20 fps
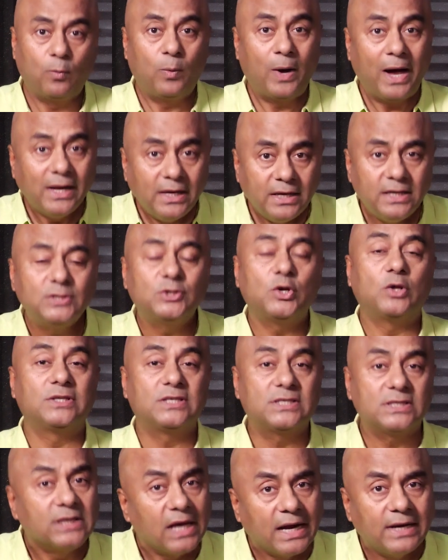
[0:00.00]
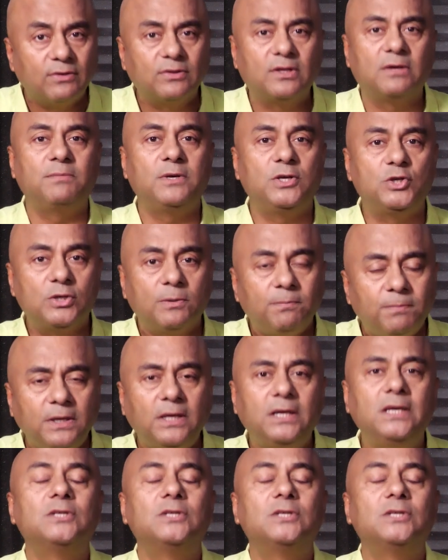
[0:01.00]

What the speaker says: while he is on side of the BJP,